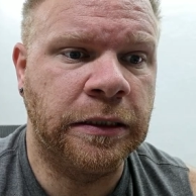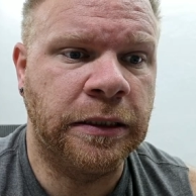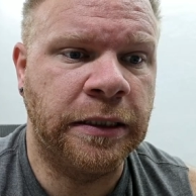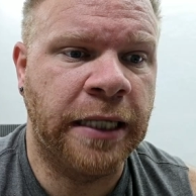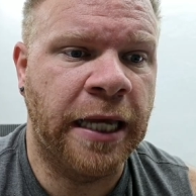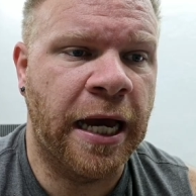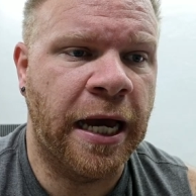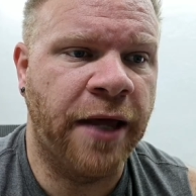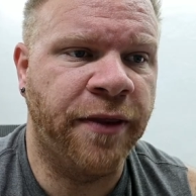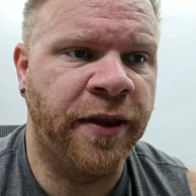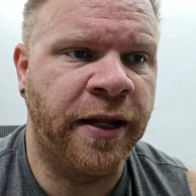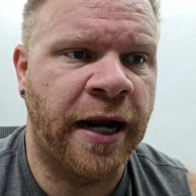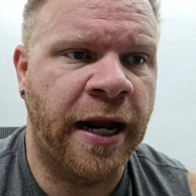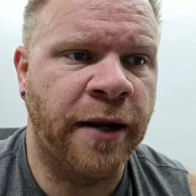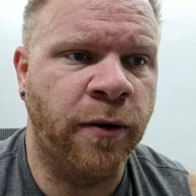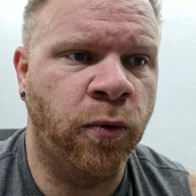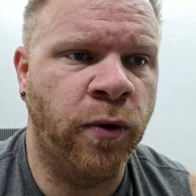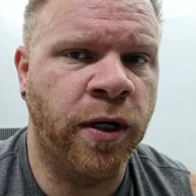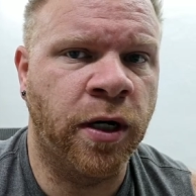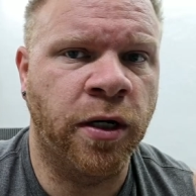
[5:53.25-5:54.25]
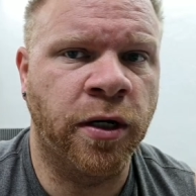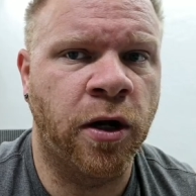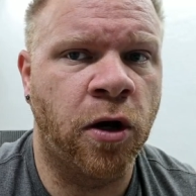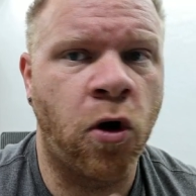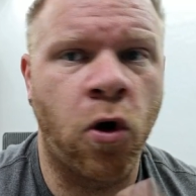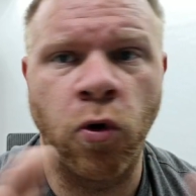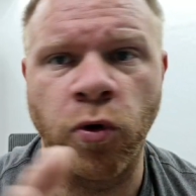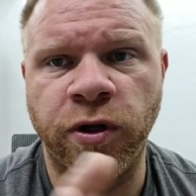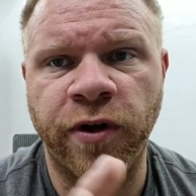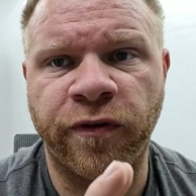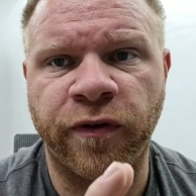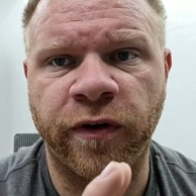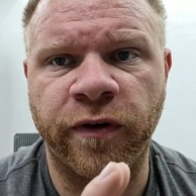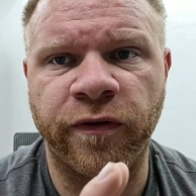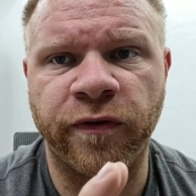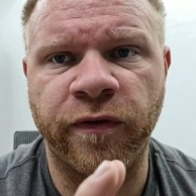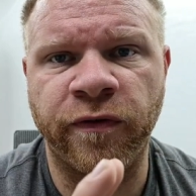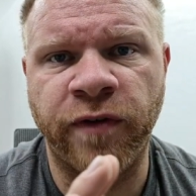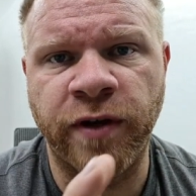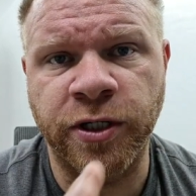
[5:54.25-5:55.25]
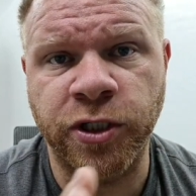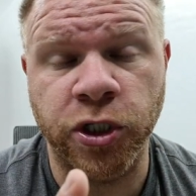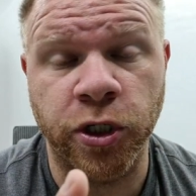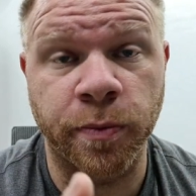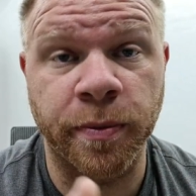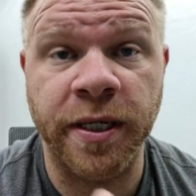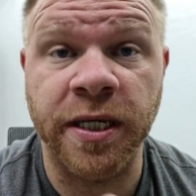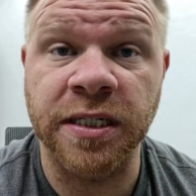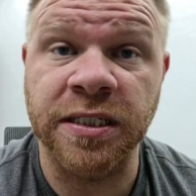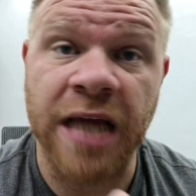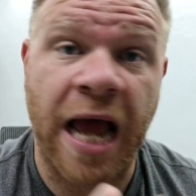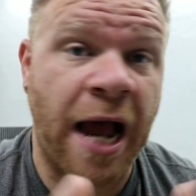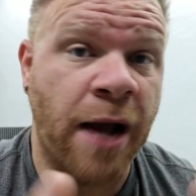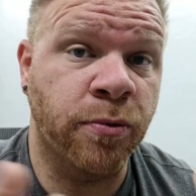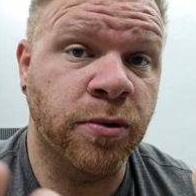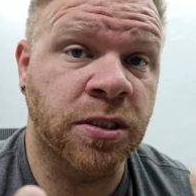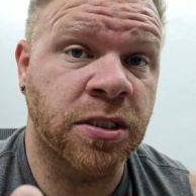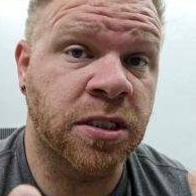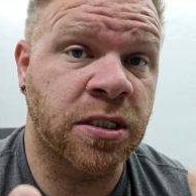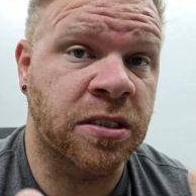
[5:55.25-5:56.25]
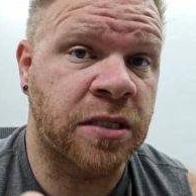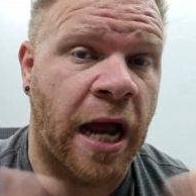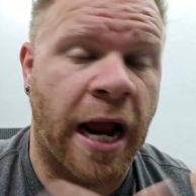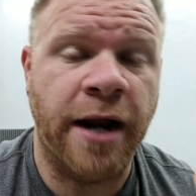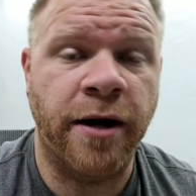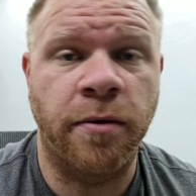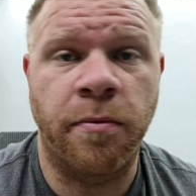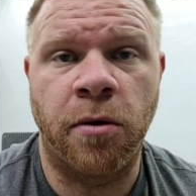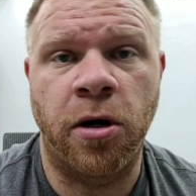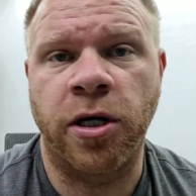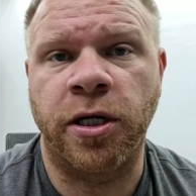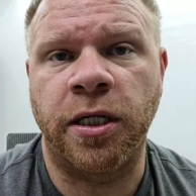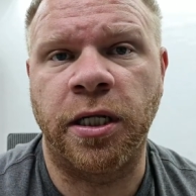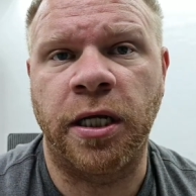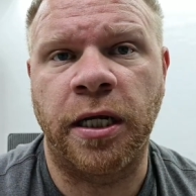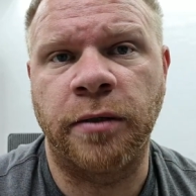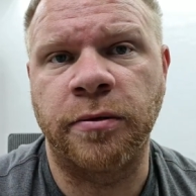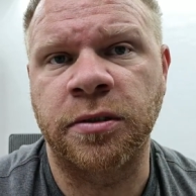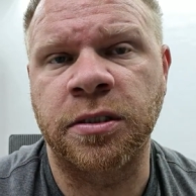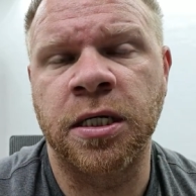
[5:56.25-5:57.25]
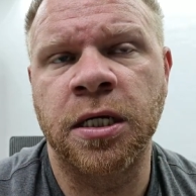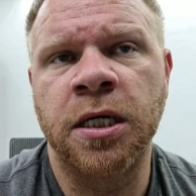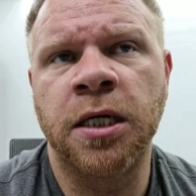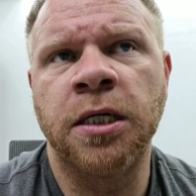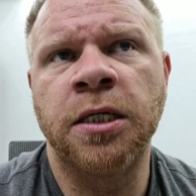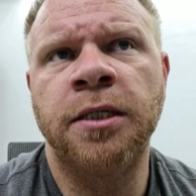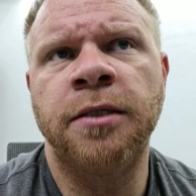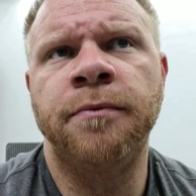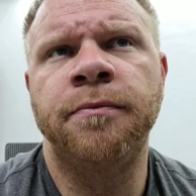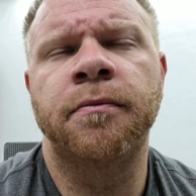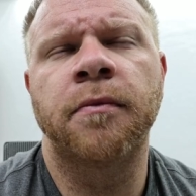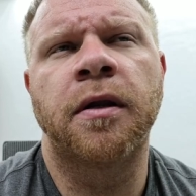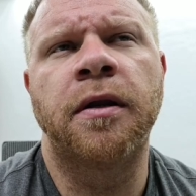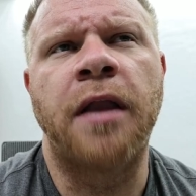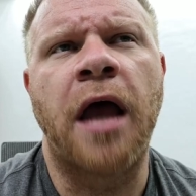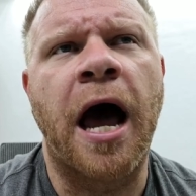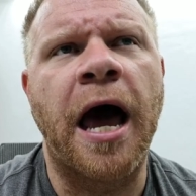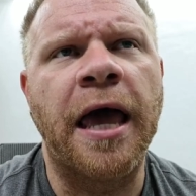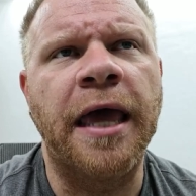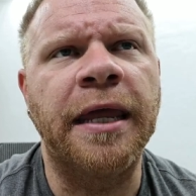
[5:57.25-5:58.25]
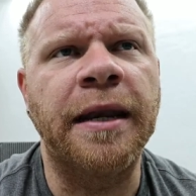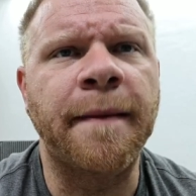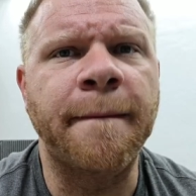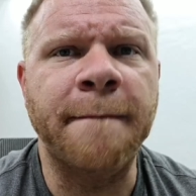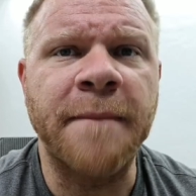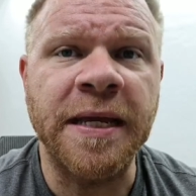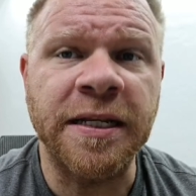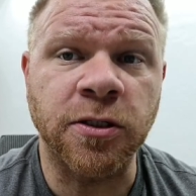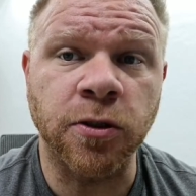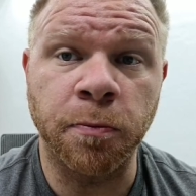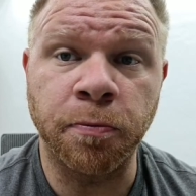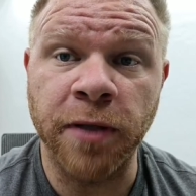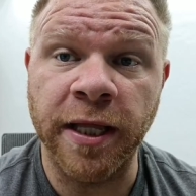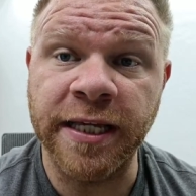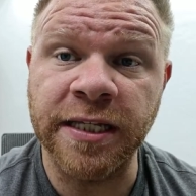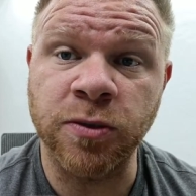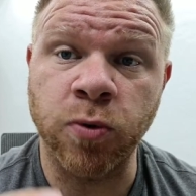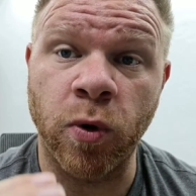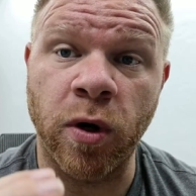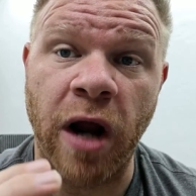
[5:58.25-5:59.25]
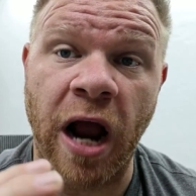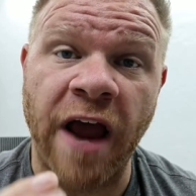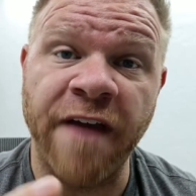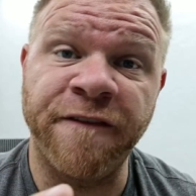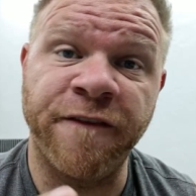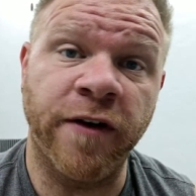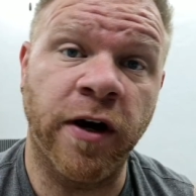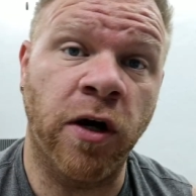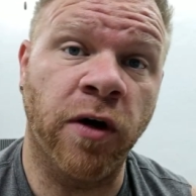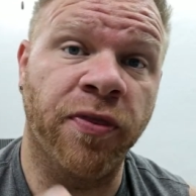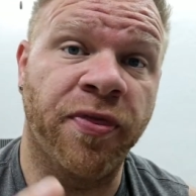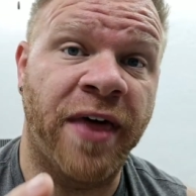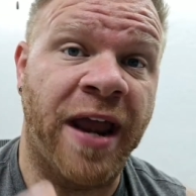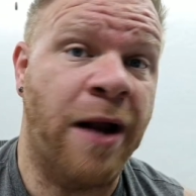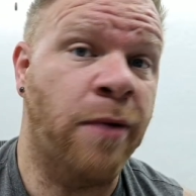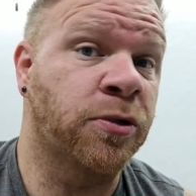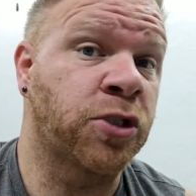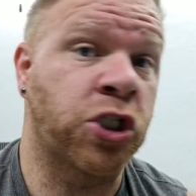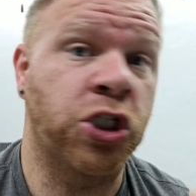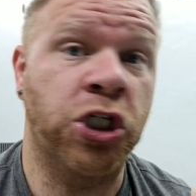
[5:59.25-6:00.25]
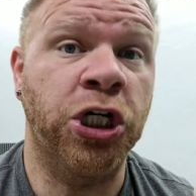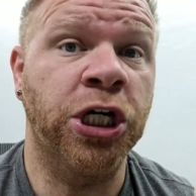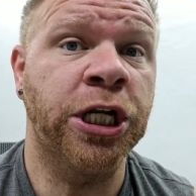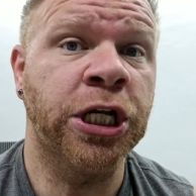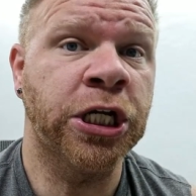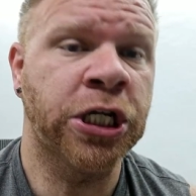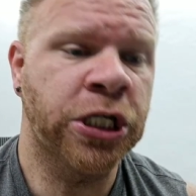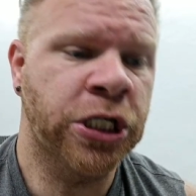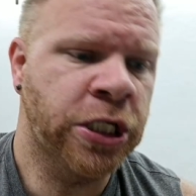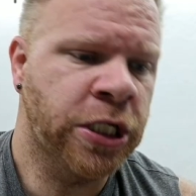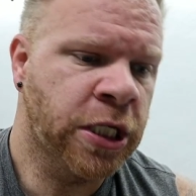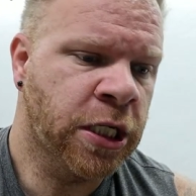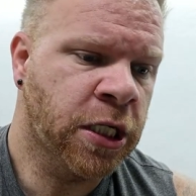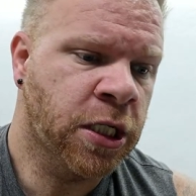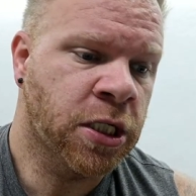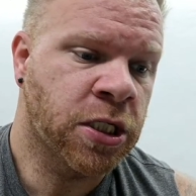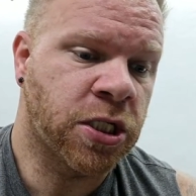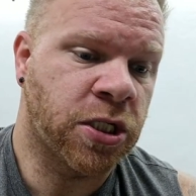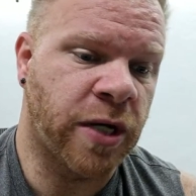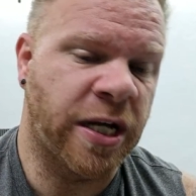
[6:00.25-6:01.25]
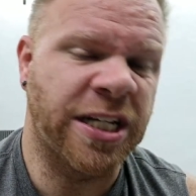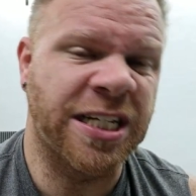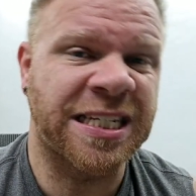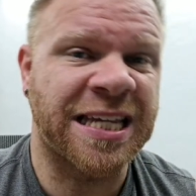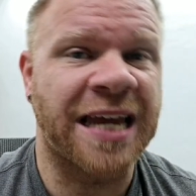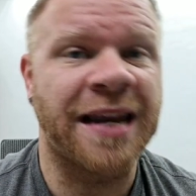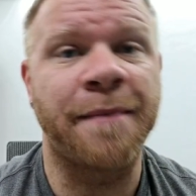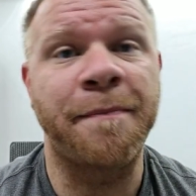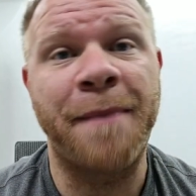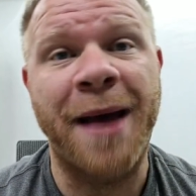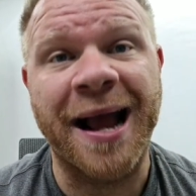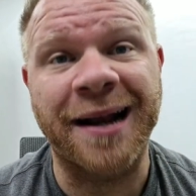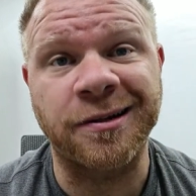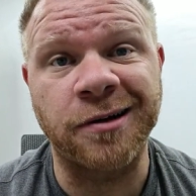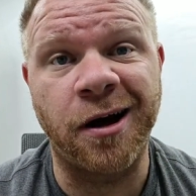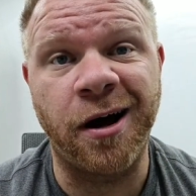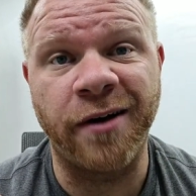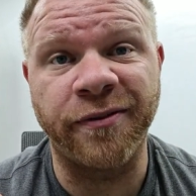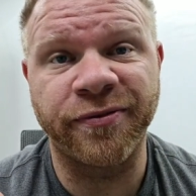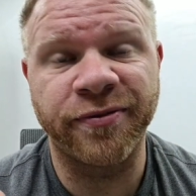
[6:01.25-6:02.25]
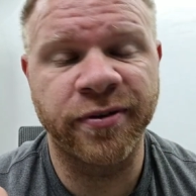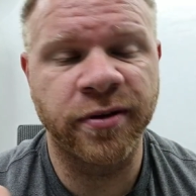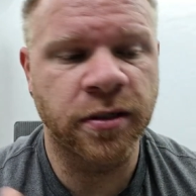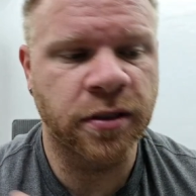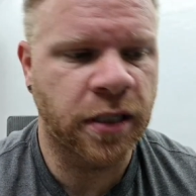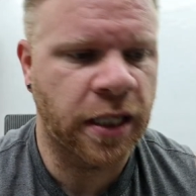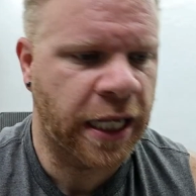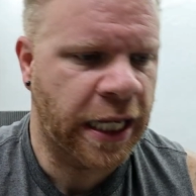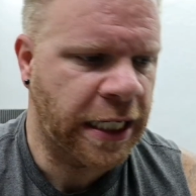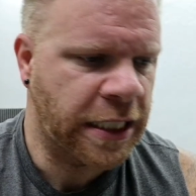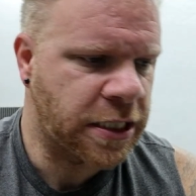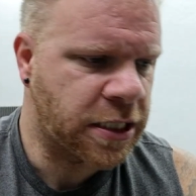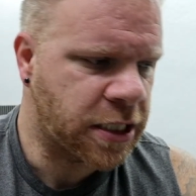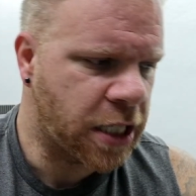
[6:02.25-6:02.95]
yeah. And then I went on a whole different venture because I was just tired of marketing. I was not in a mental place where I felt that I was good so I just kind of backed off. And